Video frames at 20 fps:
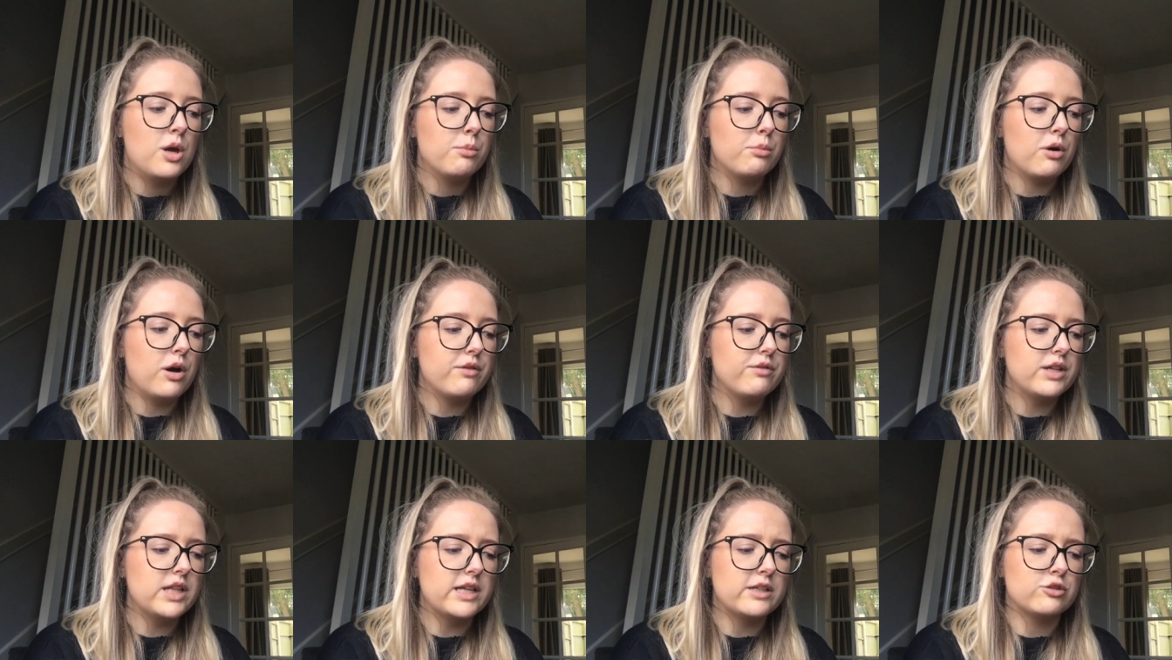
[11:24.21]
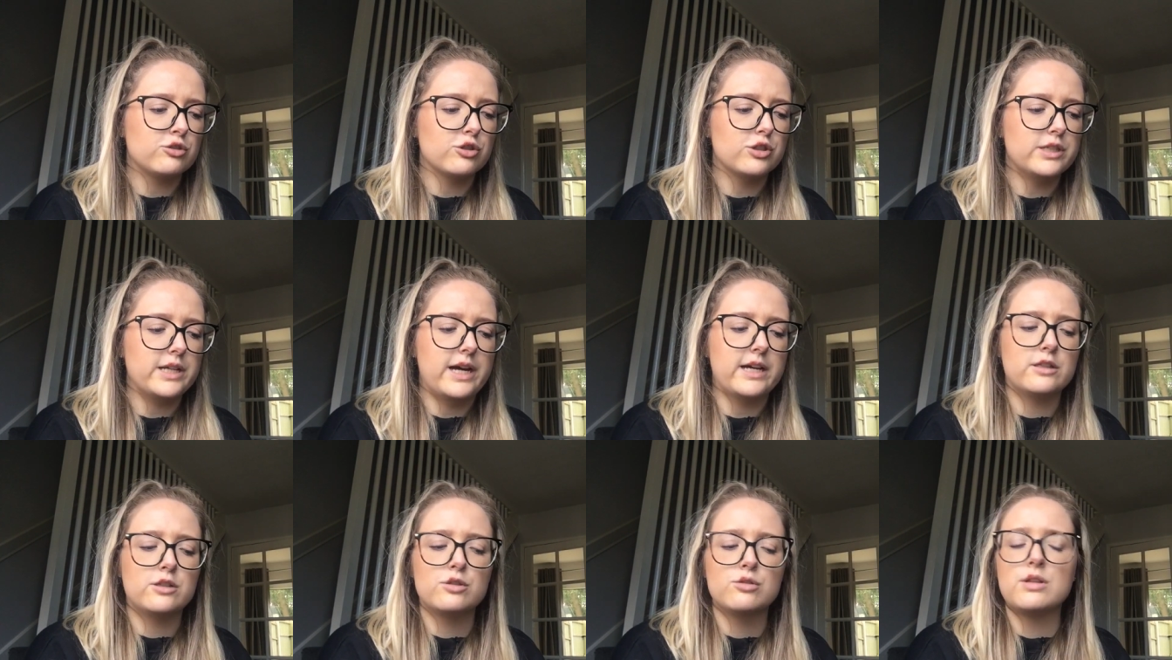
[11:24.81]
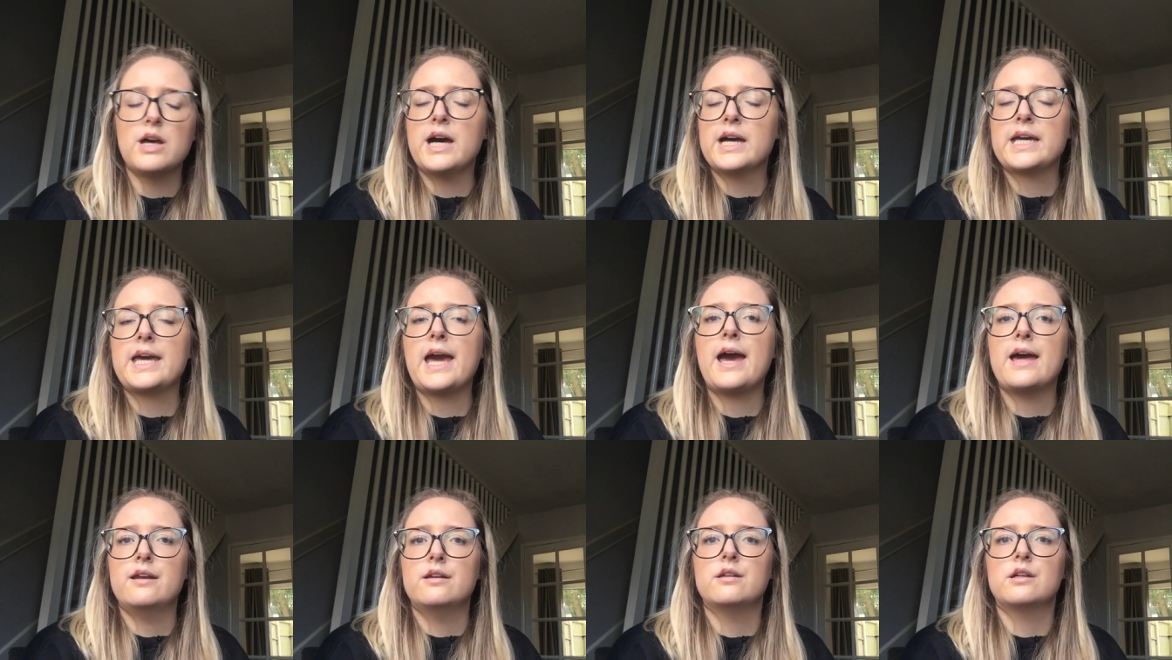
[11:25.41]
But I really enjoyed it. I'd do that
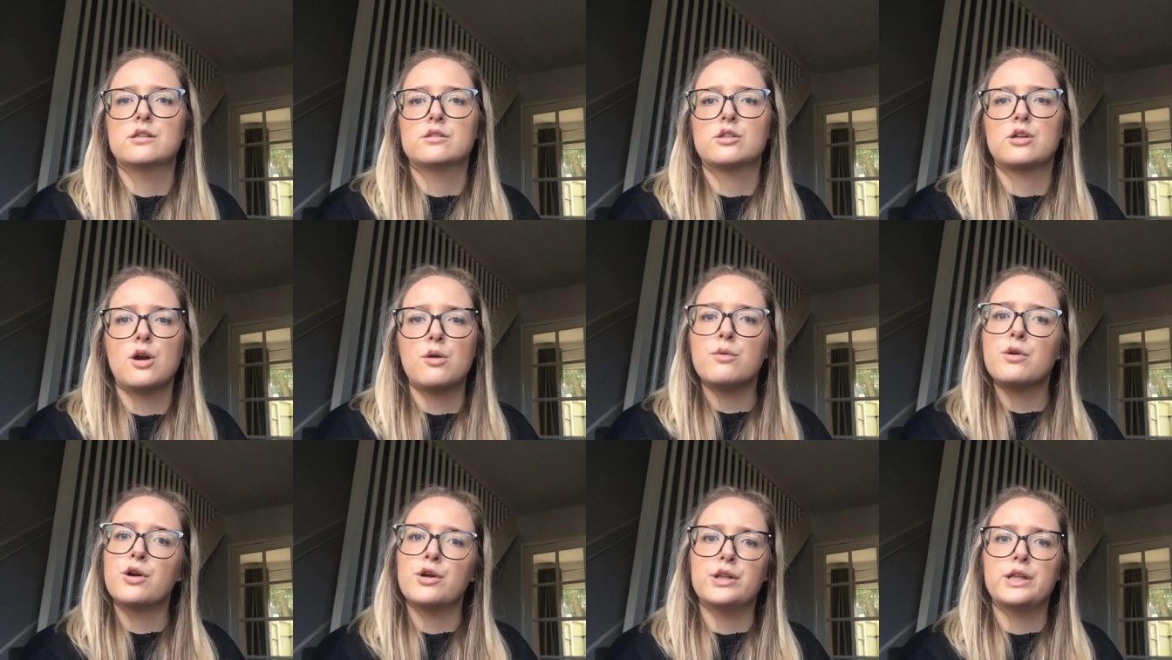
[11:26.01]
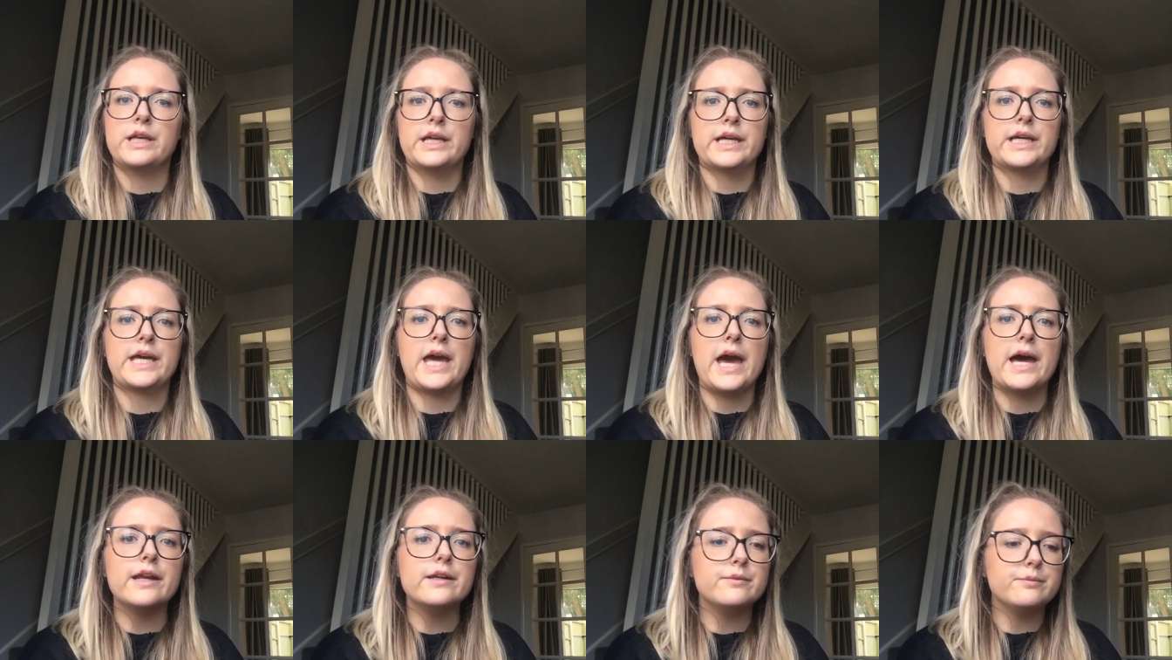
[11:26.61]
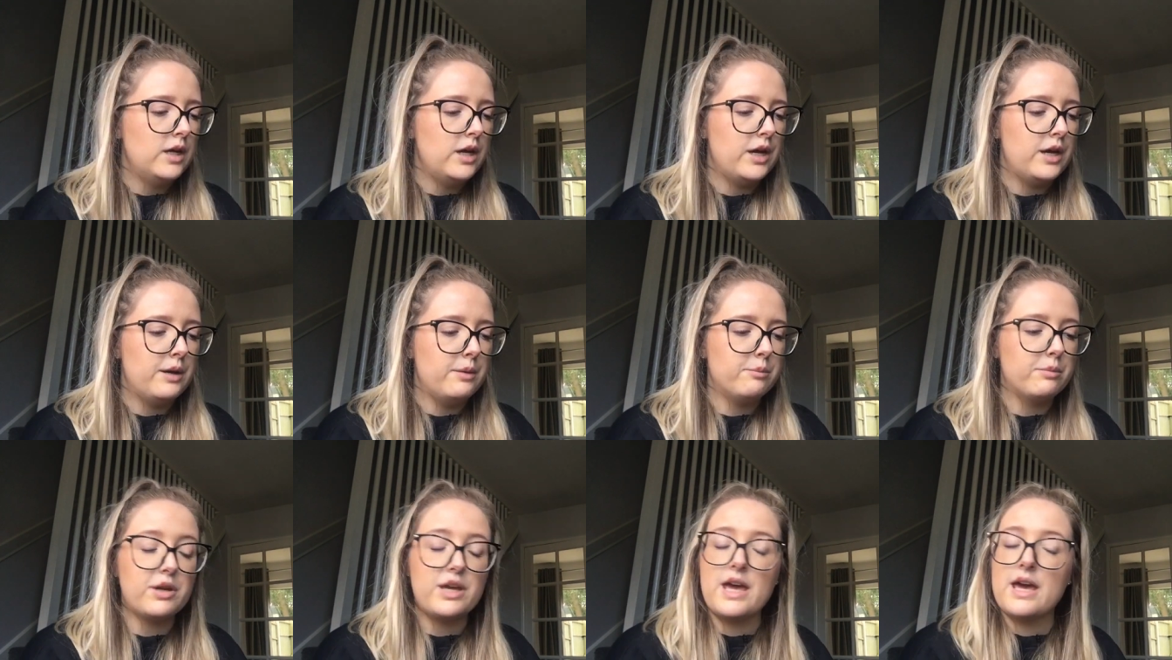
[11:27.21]
again. I'd go early again.
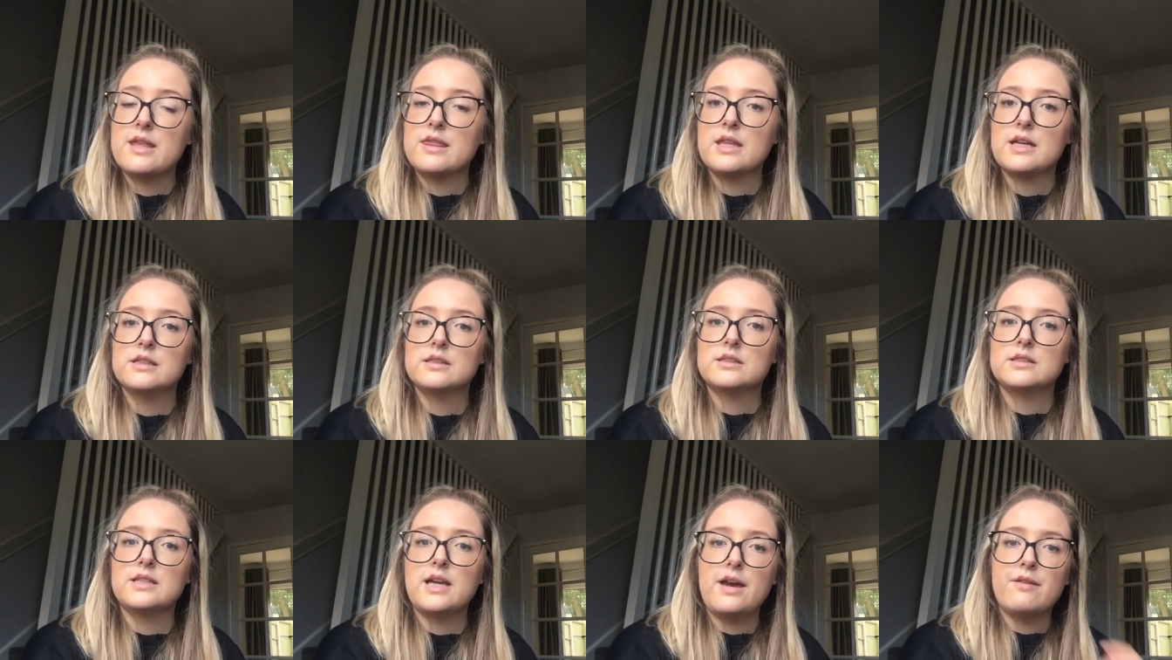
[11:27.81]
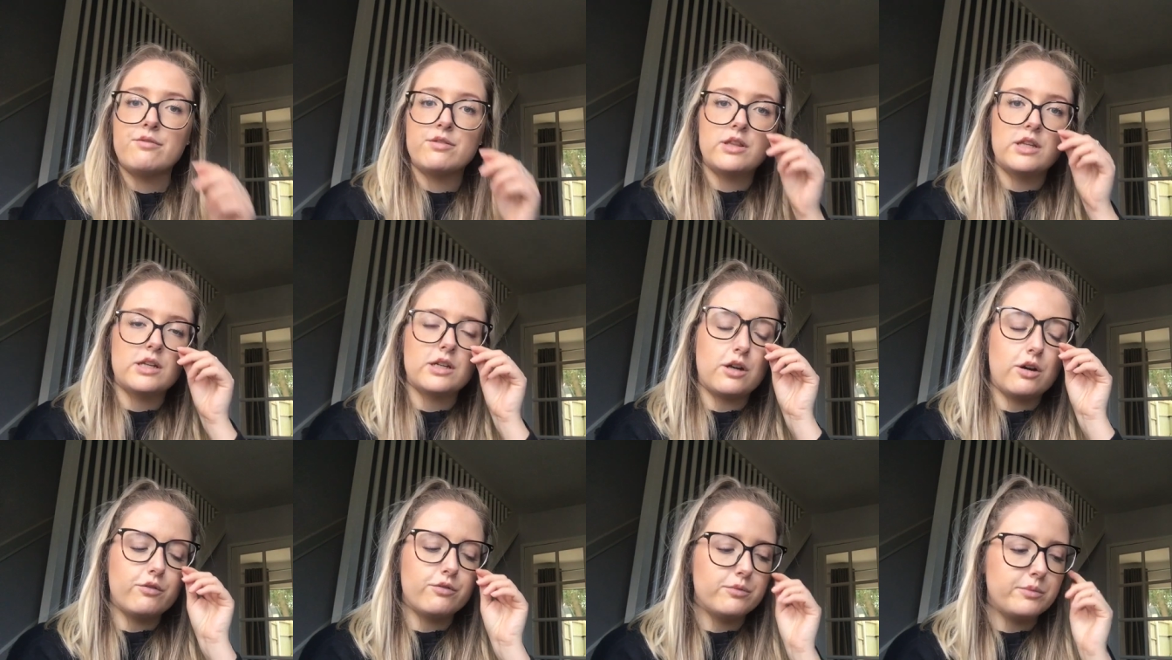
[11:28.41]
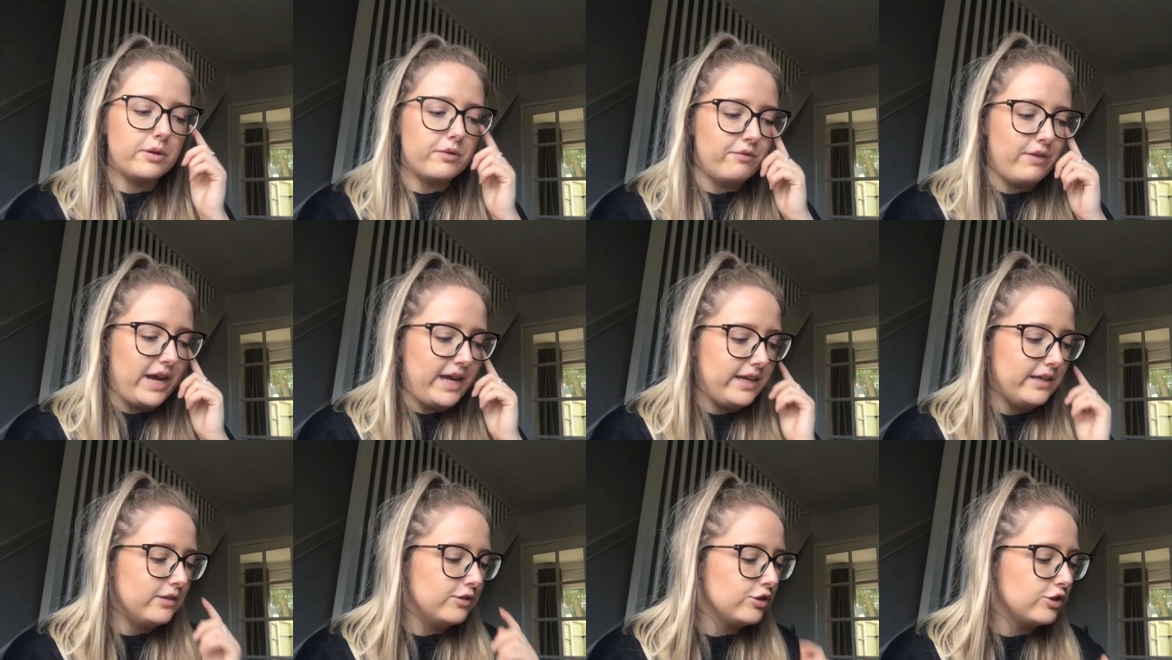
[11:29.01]
Um, but yeah, that's everything I got from The
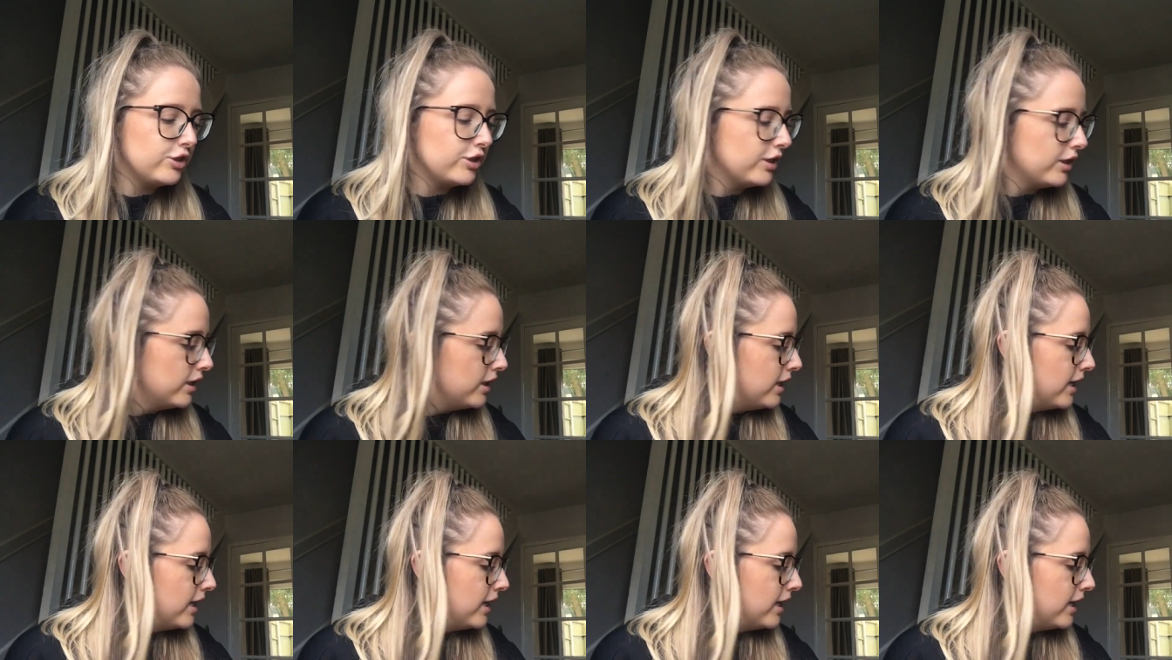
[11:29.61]
Range.